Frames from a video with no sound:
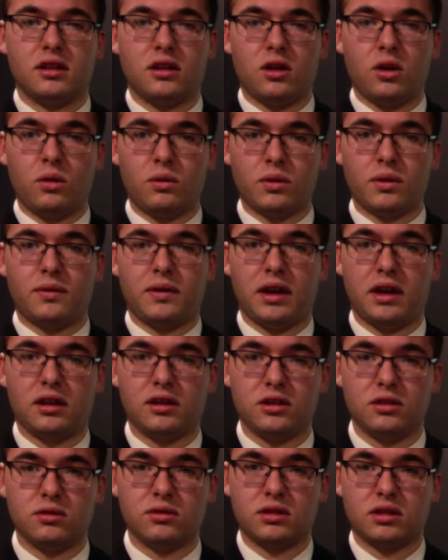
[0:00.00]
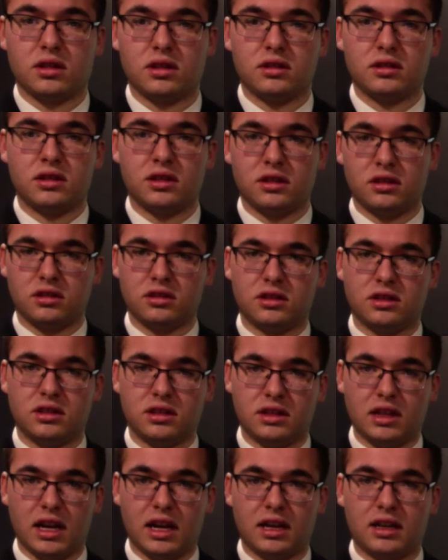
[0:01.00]
overvalues Dillard's
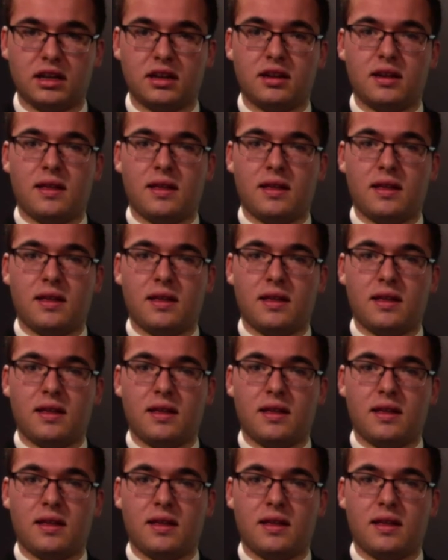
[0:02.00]
stock,